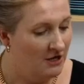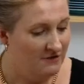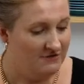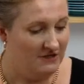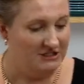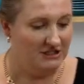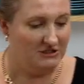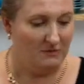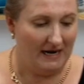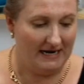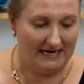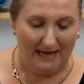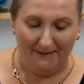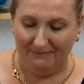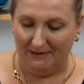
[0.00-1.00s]
So just wait a
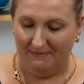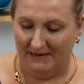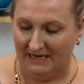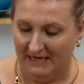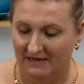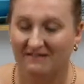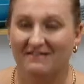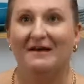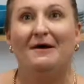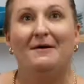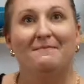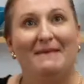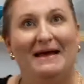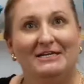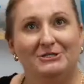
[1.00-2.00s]
couple of minutes.
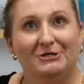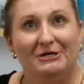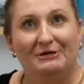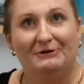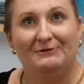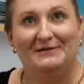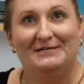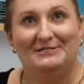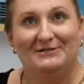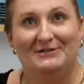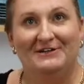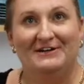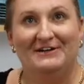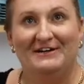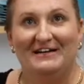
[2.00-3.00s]
Make sure you've got
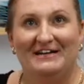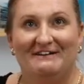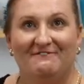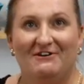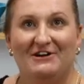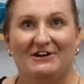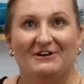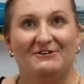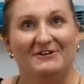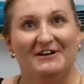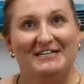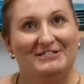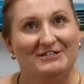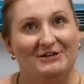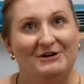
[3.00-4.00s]
your
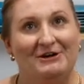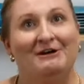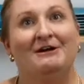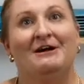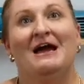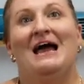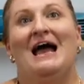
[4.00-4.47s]
Cookiedoo